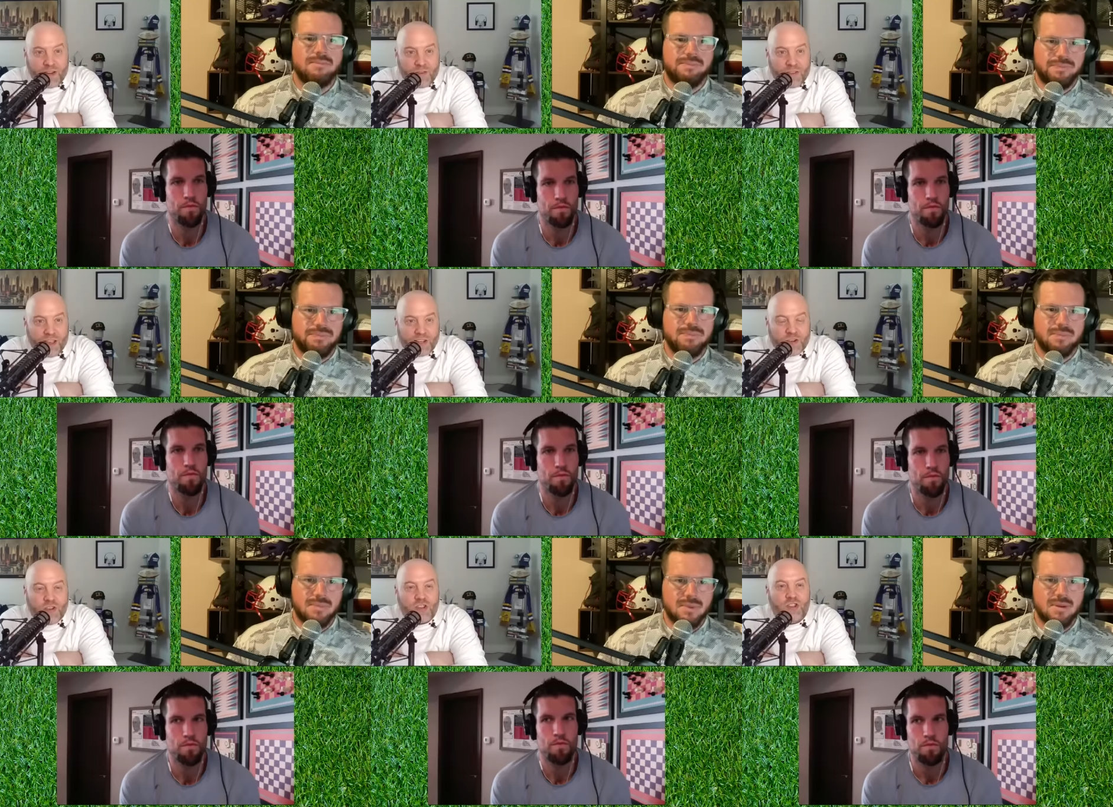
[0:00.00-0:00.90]
Speaker 1: and different
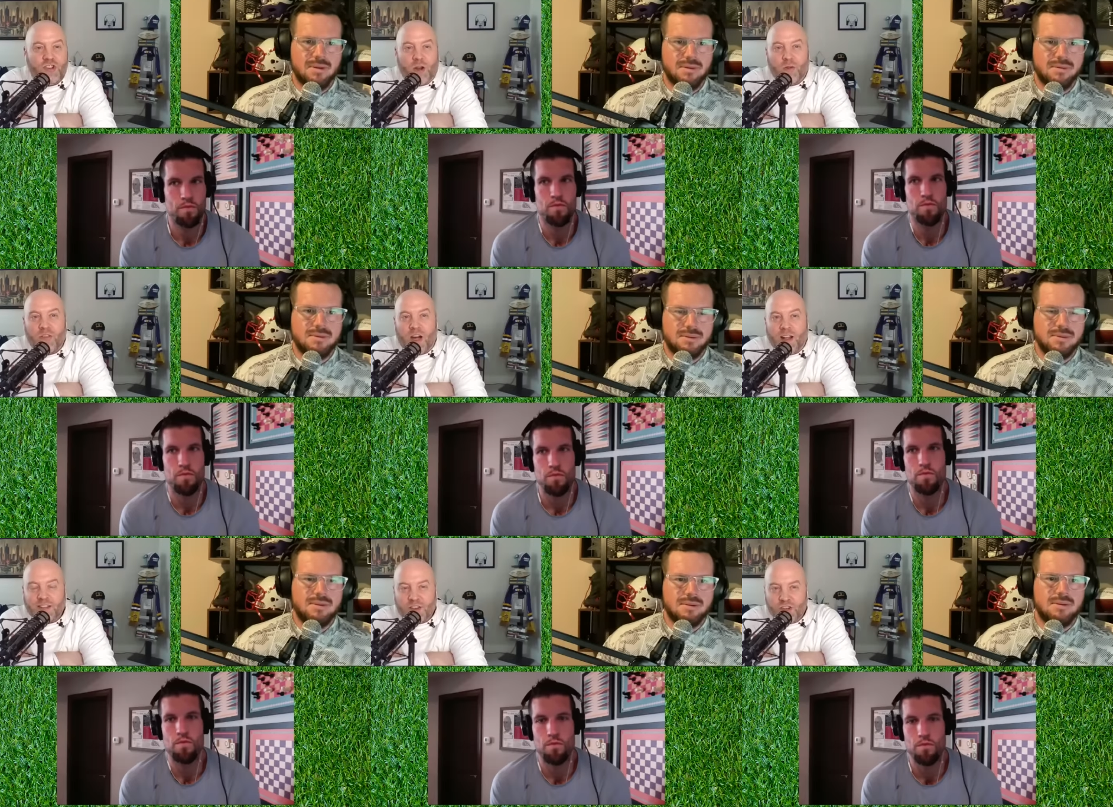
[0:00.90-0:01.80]
things. Your just general
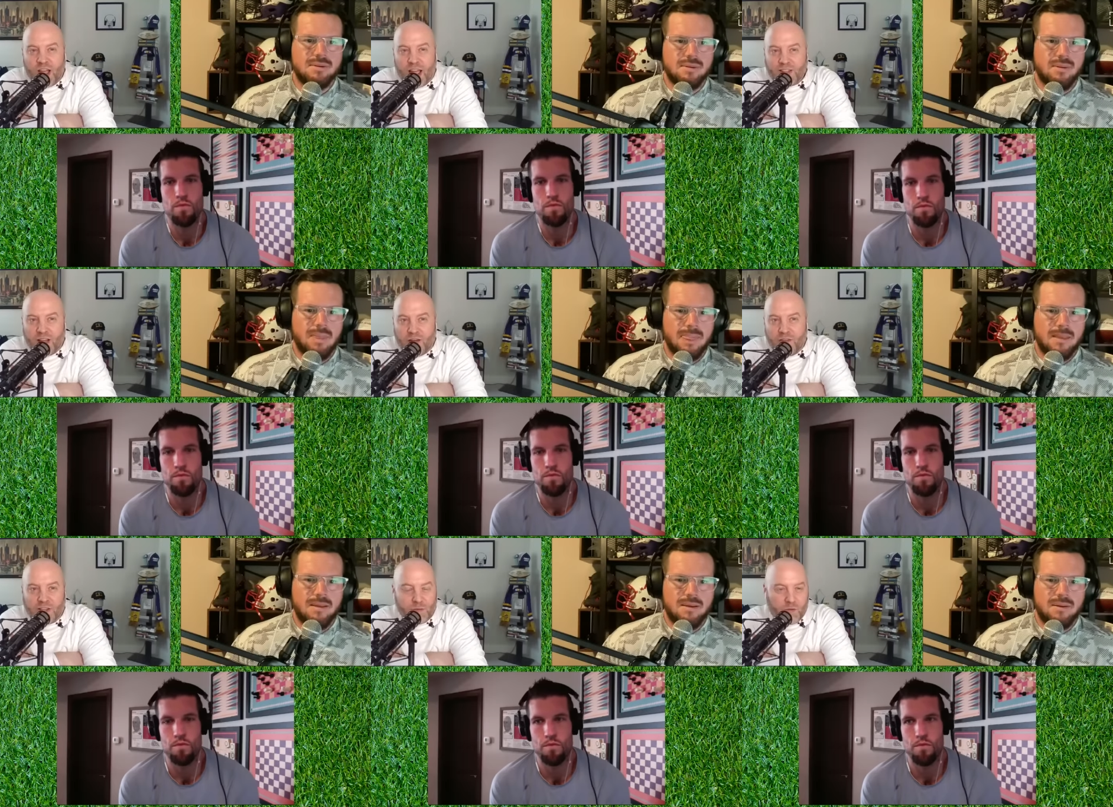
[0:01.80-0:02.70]
thoughts on the Giants
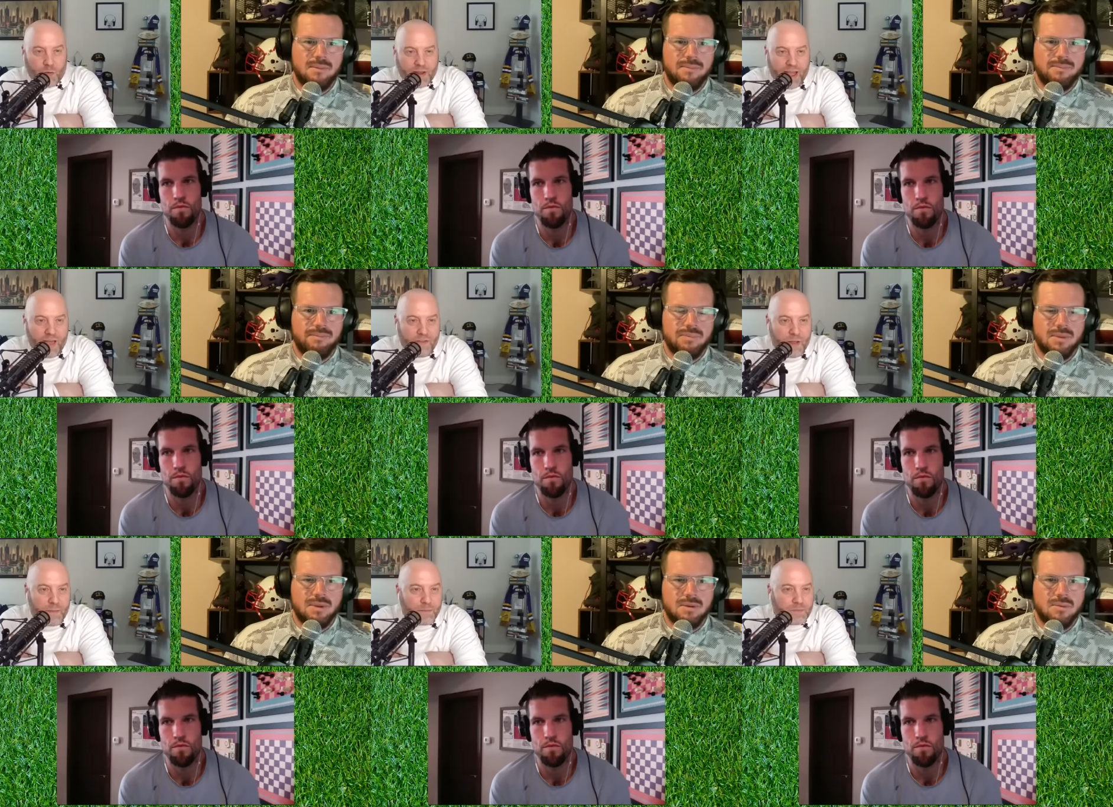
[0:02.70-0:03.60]
offense before we dive
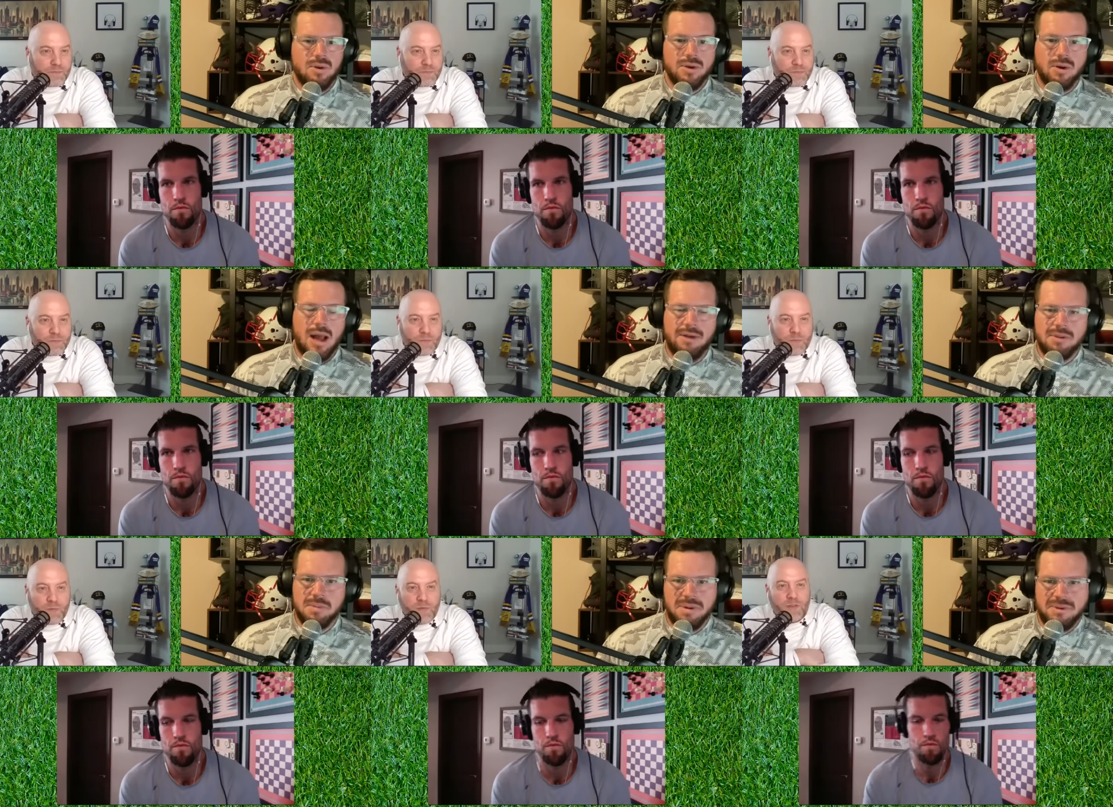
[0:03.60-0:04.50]
in.
Speaker 2: Well, you know, I
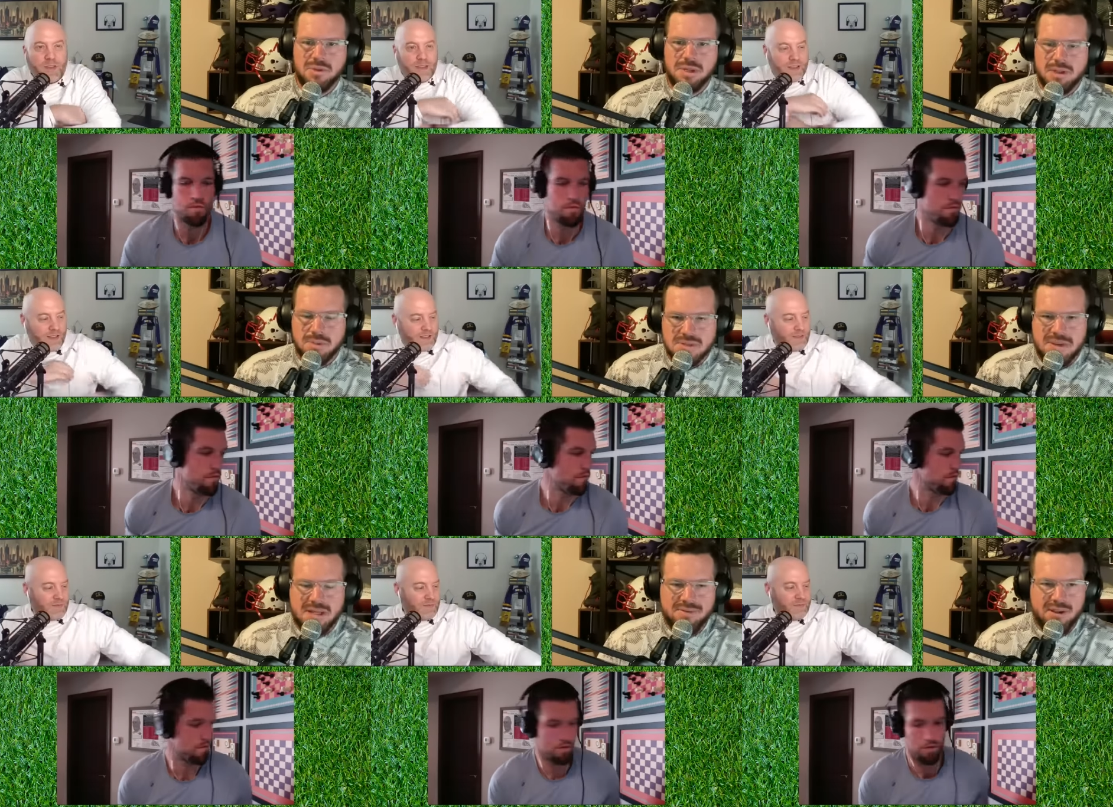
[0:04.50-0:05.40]
have a little bit of a unique
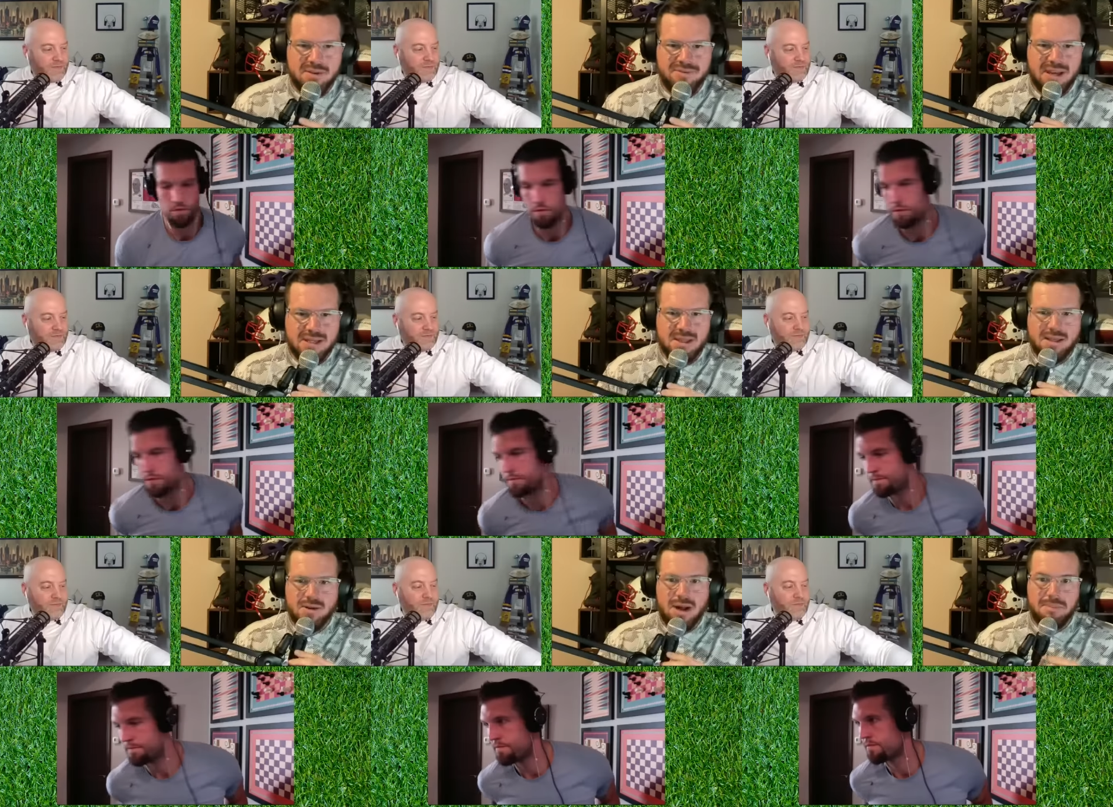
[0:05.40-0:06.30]
perspective on the fact
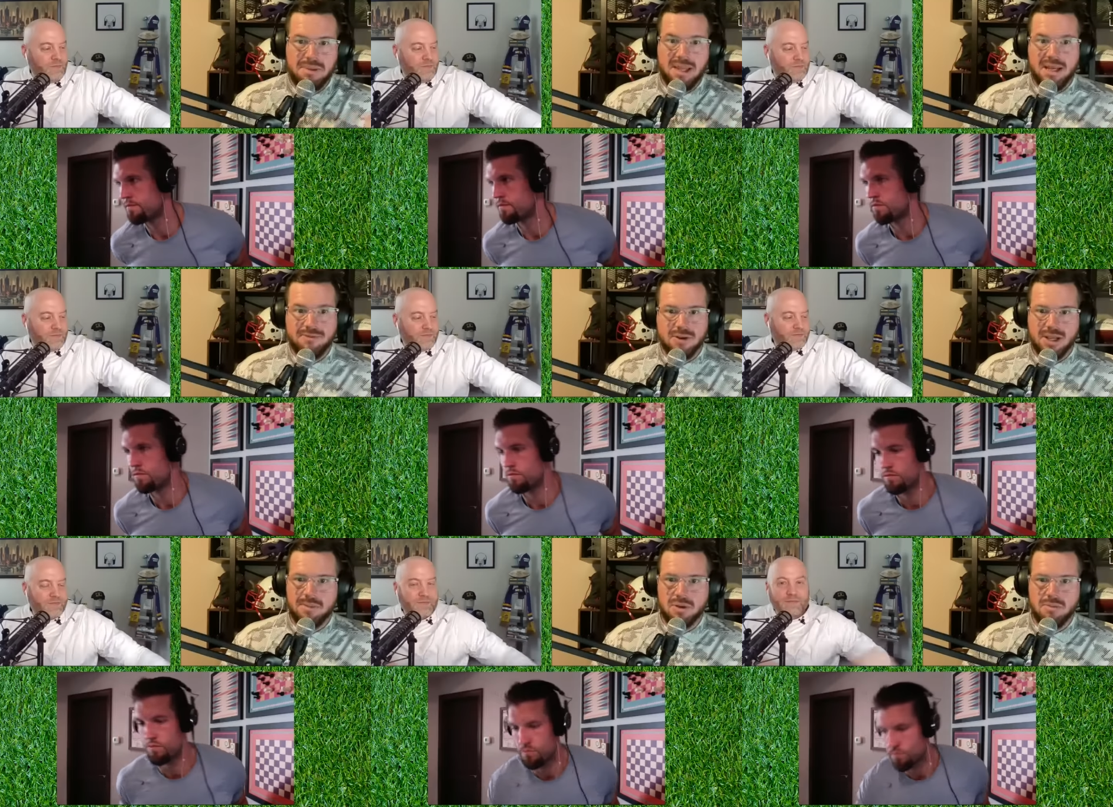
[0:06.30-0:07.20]
that you know I played for
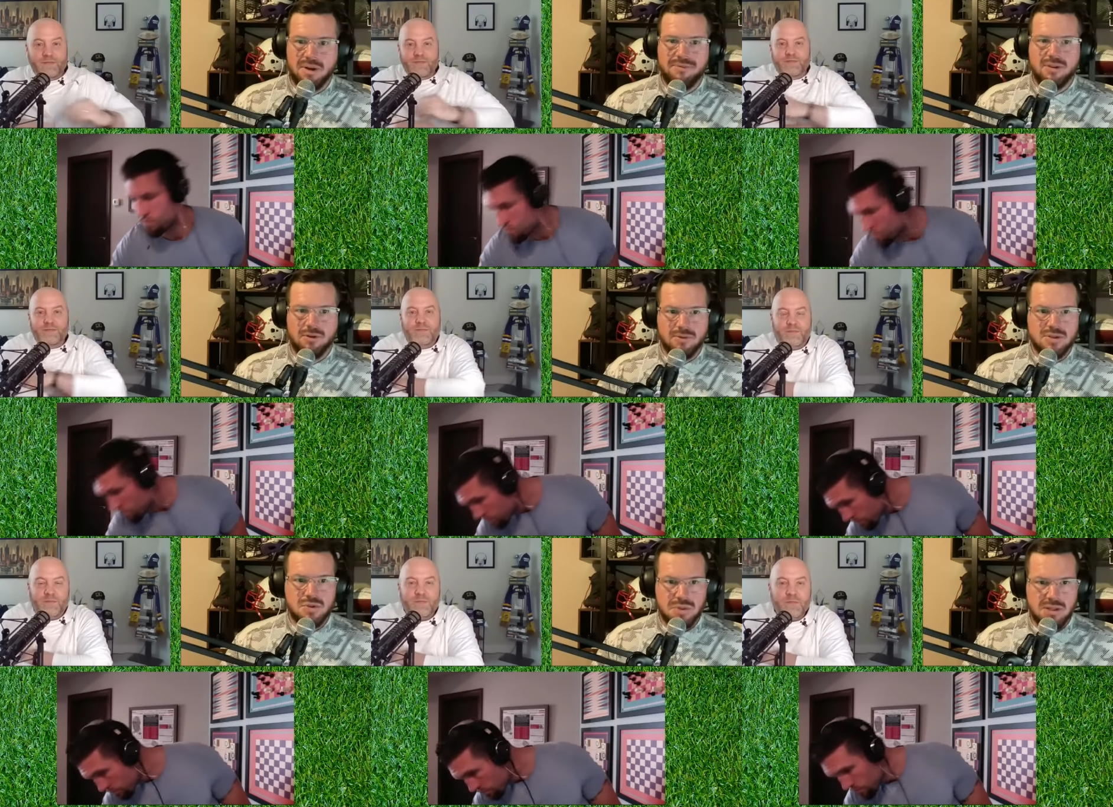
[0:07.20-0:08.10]
Daboll in Buffalo
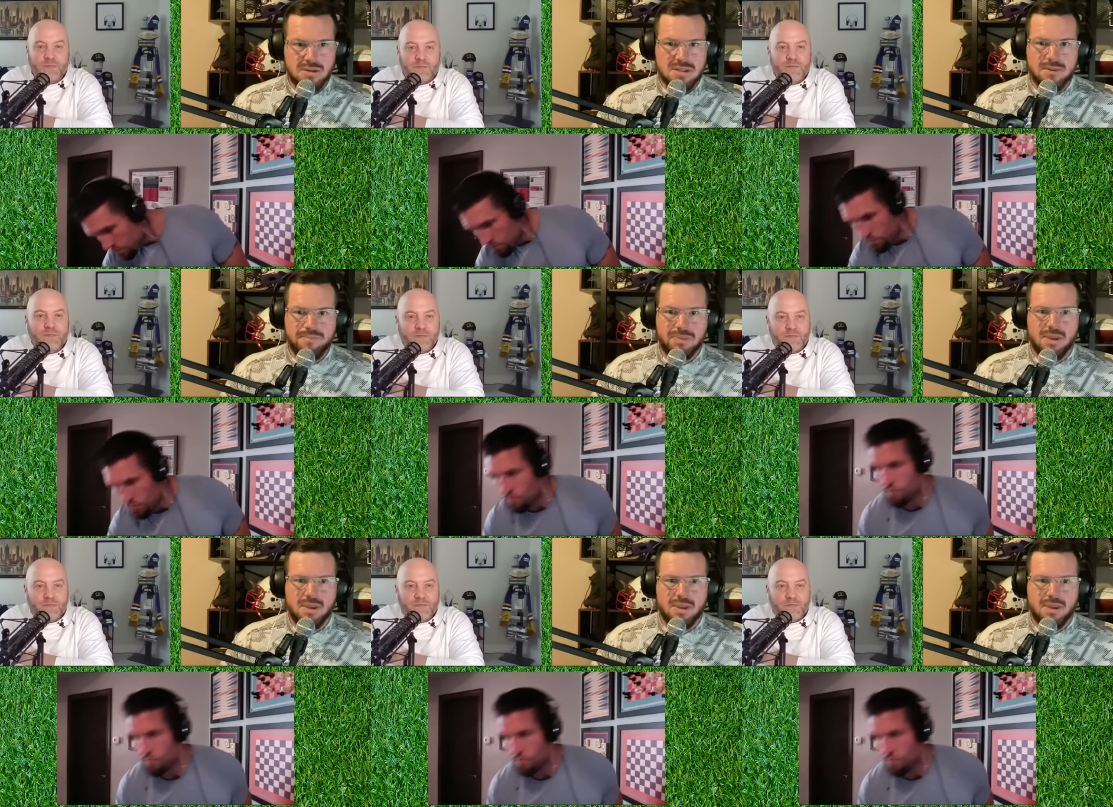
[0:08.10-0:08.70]
for two years.